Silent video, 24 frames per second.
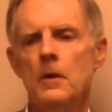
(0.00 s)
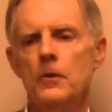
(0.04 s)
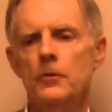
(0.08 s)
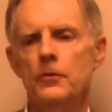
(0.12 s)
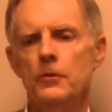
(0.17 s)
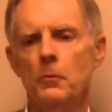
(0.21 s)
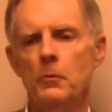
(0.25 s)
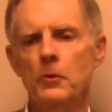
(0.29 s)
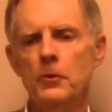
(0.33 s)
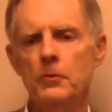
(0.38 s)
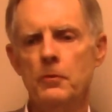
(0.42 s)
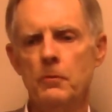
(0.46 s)

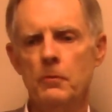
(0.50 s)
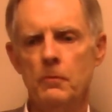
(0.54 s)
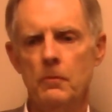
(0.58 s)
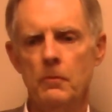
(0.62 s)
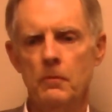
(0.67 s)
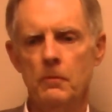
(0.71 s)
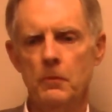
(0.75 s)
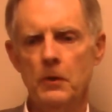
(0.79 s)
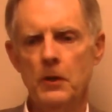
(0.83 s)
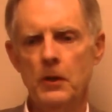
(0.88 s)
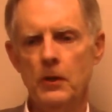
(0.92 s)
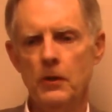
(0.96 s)
So
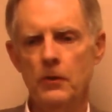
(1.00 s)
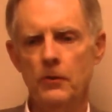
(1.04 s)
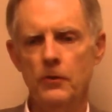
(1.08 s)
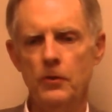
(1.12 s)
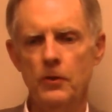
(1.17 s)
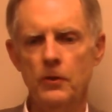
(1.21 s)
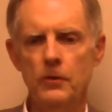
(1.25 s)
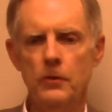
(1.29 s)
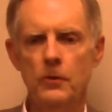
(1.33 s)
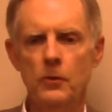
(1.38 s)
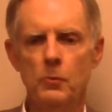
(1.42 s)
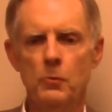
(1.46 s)
we
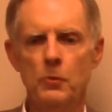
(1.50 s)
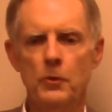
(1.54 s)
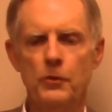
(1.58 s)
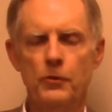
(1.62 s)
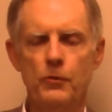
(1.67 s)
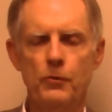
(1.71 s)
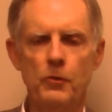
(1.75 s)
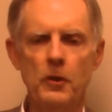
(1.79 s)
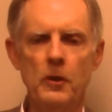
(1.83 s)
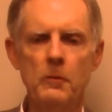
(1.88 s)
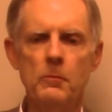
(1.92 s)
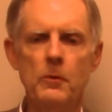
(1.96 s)
continued with
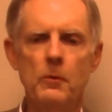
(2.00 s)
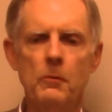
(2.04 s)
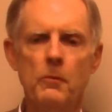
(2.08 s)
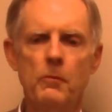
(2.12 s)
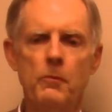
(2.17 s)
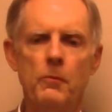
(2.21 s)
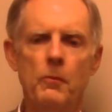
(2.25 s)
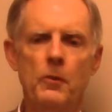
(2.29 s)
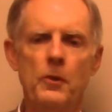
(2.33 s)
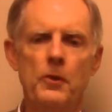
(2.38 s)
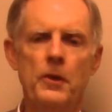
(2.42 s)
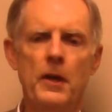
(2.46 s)

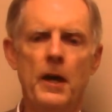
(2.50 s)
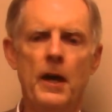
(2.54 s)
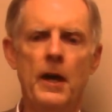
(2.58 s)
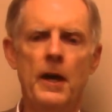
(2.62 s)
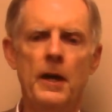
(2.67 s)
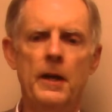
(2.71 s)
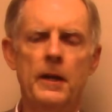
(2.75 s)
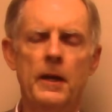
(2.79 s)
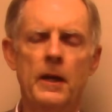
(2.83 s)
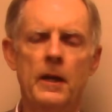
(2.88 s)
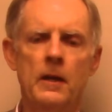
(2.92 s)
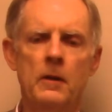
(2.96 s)
treatment with
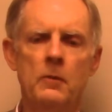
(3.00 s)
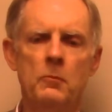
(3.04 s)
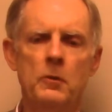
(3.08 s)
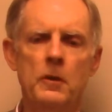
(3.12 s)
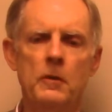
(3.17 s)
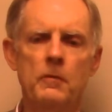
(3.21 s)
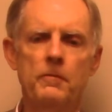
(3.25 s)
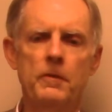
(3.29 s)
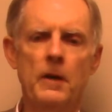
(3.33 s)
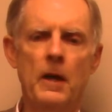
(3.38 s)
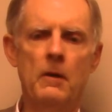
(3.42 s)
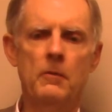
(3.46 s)
that, and
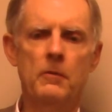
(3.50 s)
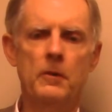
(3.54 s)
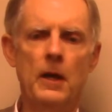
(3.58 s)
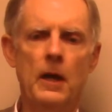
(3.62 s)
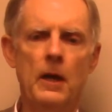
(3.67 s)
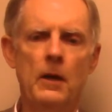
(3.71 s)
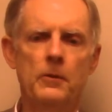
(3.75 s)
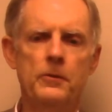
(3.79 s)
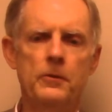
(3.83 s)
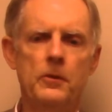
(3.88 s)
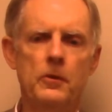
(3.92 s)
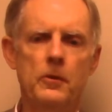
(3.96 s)
we found
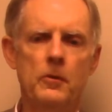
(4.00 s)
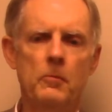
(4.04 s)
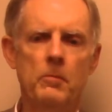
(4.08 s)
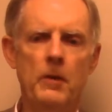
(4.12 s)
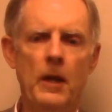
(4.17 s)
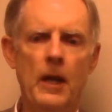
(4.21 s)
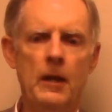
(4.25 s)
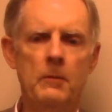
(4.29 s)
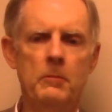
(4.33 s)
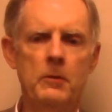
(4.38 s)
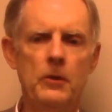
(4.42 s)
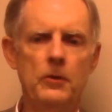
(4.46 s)
out that the
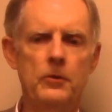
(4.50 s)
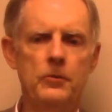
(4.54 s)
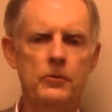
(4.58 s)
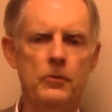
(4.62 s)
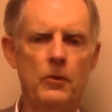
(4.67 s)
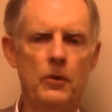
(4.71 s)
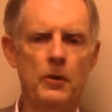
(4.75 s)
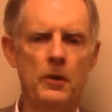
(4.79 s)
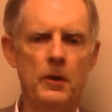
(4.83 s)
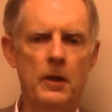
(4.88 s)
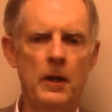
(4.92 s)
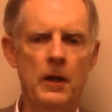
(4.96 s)
babies
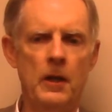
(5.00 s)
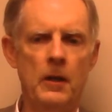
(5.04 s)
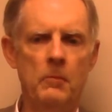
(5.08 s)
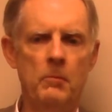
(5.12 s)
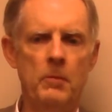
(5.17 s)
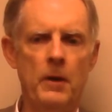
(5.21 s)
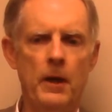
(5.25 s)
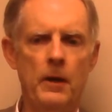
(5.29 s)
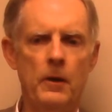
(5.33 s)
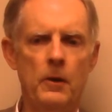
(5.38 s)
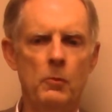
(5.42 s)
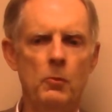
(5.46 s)
started getting
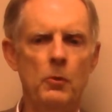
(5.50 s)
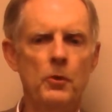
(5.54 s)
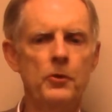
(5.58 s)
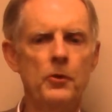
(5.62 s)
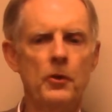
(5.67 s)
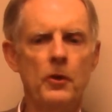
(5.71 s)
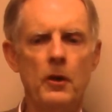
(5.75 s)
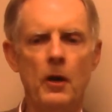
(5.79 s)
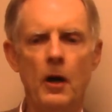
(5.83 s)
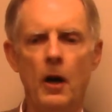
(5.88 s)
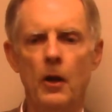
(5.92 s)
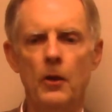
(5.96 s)
better with
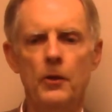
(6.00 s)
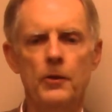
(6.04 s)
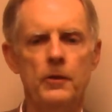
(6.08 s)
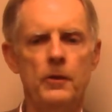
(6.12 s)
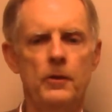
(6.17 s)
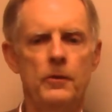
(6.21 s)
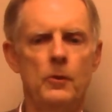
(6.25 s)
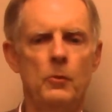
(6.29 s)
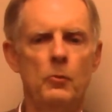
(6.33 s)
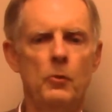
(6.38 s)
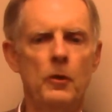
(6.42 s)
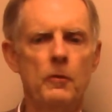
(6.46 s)
their colic
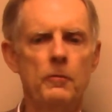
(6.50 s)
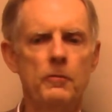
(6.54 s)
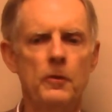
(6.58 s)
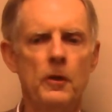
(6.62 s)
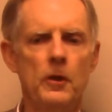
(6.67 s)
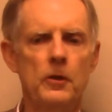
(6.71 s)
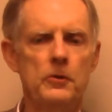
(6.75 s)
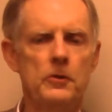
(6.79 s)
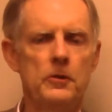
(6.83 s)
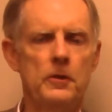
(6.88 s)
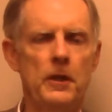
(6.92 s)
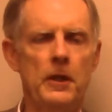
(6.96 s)
and their
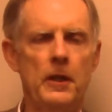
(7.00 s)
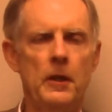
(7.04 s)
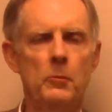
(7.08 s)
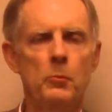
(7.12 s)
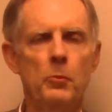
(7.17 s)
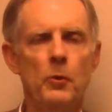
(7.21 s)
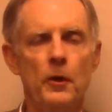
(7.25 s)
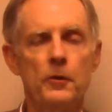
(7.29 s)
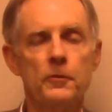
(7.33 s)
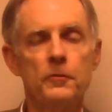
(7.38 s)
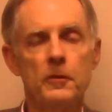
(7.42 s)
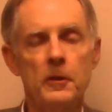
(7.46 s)
reflux, and they could
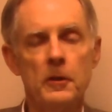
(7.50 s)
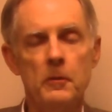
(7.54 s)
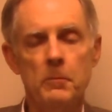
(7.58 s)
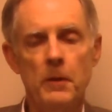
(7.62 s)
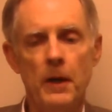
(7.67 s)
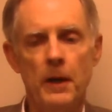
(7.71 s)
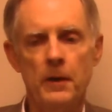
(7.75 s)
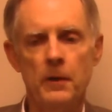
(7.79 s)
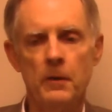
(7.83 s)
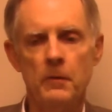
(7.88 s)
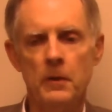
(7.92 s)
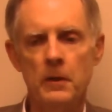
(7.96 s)
breastfeed
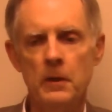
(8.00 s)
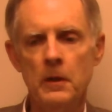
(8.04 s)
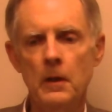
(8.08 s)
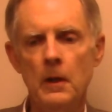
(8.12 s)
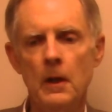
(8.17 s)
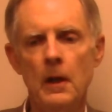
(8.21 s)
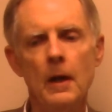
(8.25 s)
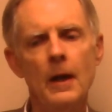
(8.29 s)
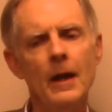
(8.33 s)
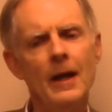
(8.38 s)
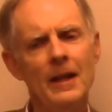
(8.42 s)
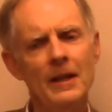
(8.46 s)
better, and
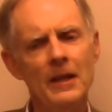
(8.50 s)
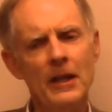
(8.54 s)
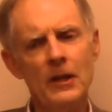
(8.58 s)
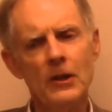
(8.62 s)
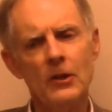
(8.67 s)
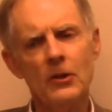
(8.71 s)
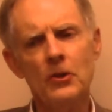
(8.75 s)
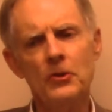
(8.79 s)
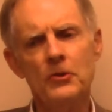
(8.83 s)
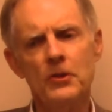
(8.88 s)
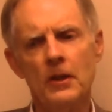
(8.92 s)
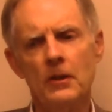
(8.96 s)
a
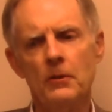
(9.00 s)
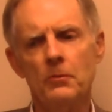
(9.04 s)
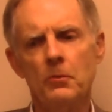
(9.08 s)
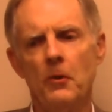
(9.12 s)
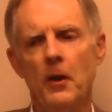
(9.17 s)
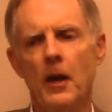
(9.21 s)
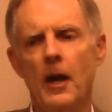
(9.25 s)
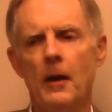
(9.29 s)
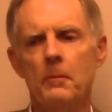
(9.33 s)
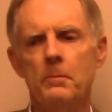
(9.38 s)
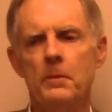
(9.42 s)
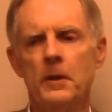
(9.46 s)
lot of good things
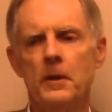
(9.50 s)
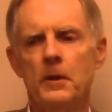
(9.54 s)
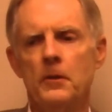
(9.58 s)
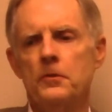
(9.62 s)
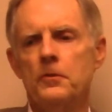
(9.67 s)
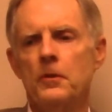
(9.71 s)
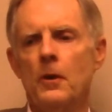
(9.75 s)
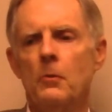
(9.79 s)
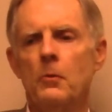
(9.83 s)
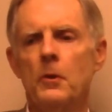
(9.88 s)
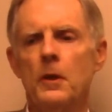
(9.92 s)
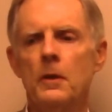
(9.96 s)
were happening.
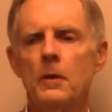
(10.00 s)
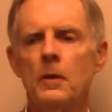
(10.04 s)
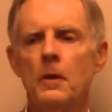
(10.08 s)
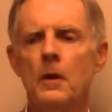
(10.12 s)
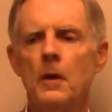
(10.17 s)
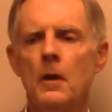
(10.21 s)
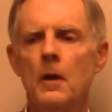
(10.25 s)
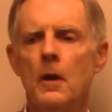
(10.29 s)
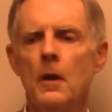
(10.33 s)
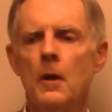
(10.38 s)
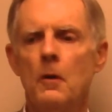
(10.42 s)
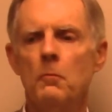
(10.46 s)
So
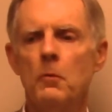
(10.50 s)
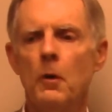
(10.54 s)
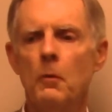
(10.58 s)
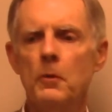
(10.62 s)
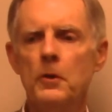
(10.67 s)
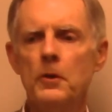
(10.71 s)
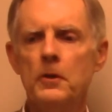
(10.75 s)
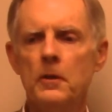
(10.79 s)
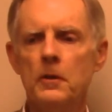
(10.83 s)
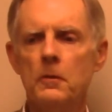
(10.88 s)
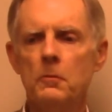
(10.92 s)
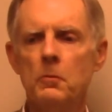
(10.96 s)
what
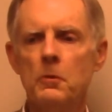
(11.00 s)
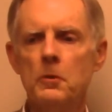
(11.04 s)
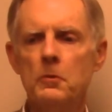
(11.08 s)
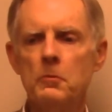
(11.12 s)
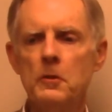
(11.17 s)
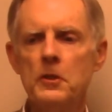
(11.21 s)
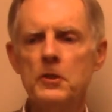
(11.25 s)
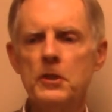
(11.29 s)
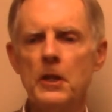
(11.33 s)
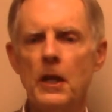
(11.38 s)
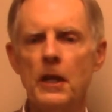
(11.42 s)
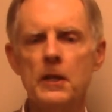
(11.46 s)
we did was
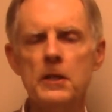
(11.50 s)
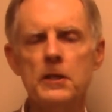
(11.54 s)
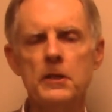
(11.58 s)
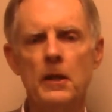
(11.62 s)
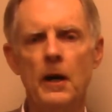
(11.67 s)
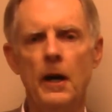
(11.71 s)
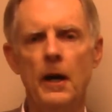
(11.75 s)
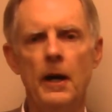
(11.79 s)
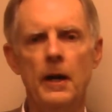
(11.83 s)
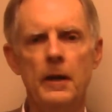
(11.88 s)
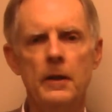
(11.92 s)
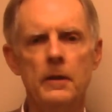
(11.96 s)
we set
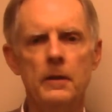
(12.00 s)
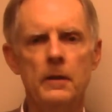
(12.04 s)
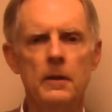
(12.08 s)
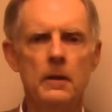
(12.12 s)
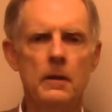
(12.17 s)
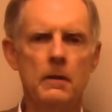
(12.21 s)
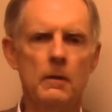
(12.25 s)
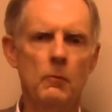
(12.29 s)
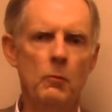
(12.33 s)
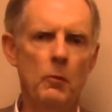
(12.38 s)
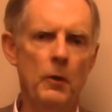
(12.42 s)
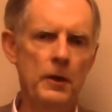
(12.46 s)
aside
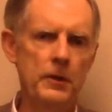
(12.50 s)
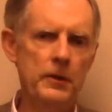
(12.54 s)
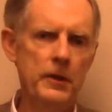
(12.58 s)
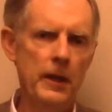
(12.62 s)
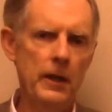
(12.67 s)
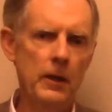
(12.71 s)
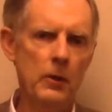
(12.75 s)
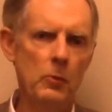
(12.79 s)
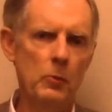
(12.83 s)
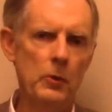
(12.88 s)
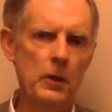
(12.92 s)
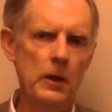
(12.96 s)
1
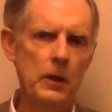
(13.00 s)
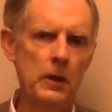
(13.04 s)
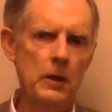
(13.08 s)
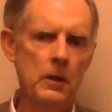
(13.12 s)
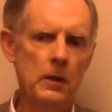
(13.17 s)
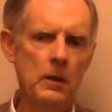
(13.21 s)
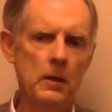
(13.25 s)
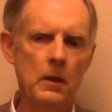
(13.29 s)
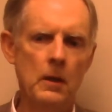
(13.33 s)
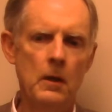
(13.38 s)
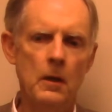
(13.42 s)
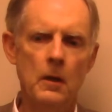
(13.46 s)
day a
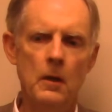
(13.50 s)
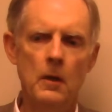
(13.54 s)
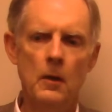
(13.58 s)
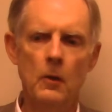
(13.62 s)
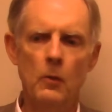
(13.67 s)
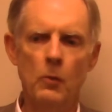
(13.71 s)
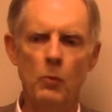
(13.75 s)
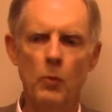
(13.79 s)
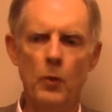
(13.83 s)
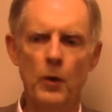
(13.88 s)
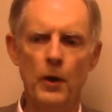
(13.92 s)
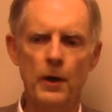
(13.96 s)
week
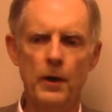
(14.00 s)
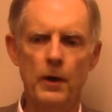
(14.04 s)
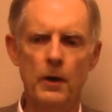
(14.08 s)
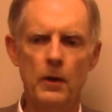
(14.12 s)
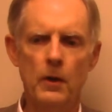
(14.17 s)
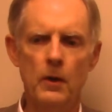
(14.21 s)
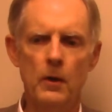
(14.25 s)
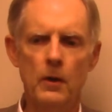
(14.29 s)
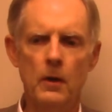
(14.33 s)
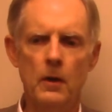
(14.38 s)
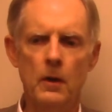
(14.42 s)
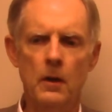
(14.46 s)

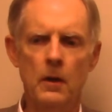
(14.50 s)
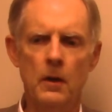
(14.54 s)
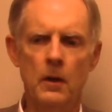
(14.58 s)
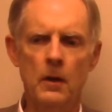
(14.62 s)
where